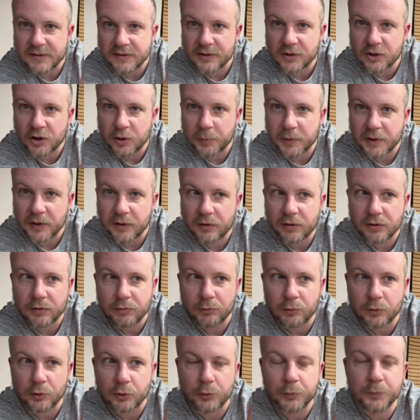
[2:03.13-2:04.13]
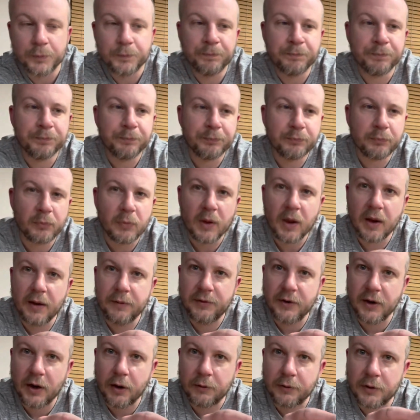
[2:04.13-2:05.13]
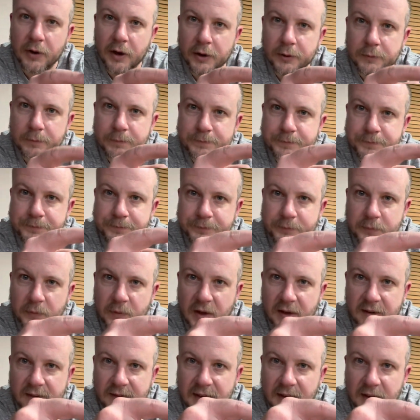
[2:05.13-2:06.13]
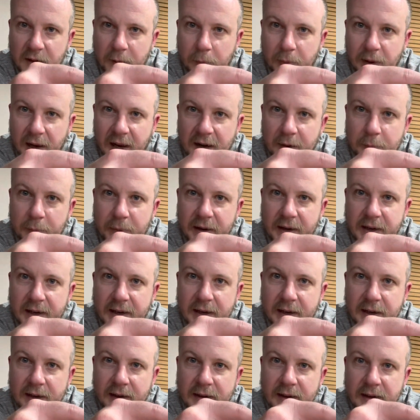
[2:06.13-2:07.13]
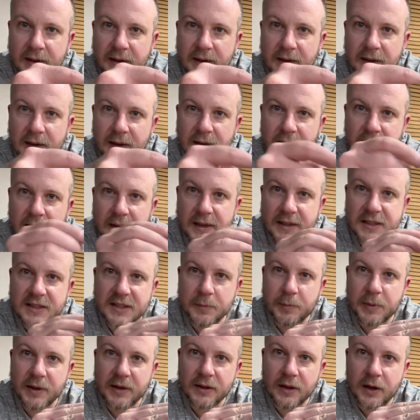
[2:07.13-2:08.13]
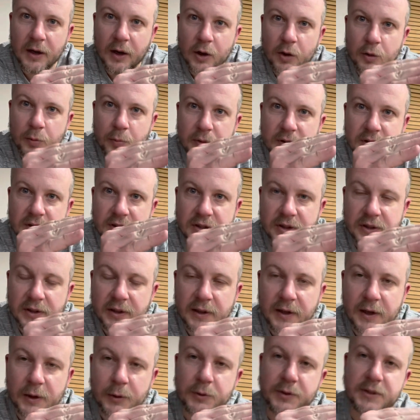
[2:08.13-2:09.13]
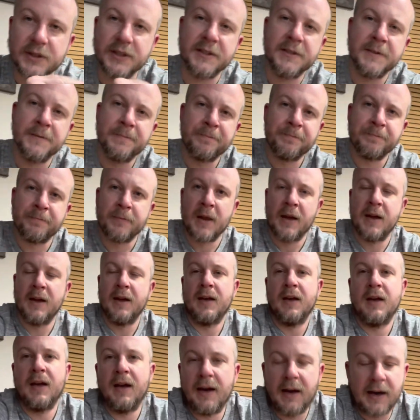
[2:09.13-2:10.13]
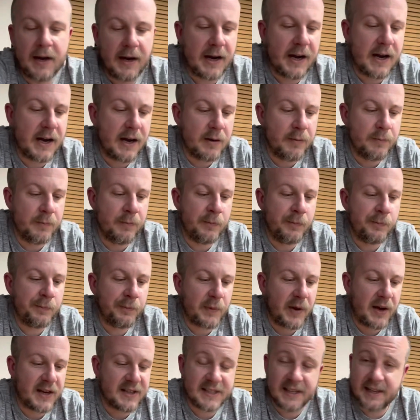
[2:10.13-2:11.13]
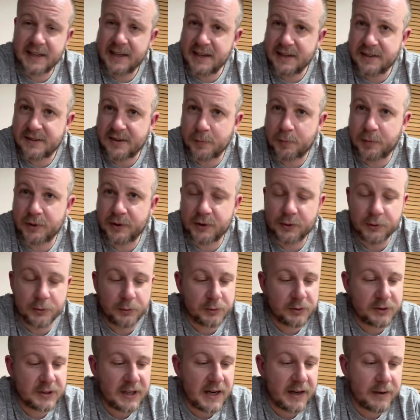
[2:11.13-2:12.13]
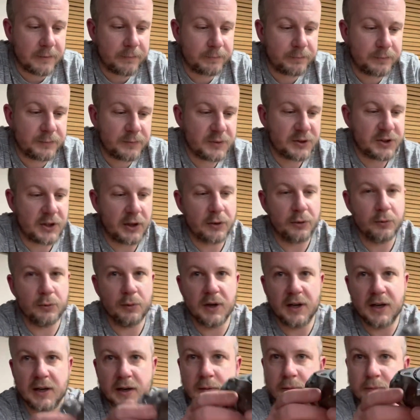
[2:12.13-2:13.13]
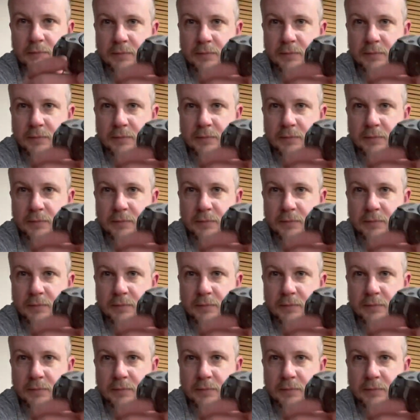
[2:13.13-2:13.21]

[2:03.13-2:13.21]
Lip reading: coming through. If you don't know, this little black bit here is the bit that opens and closes as it heats up and cools down. So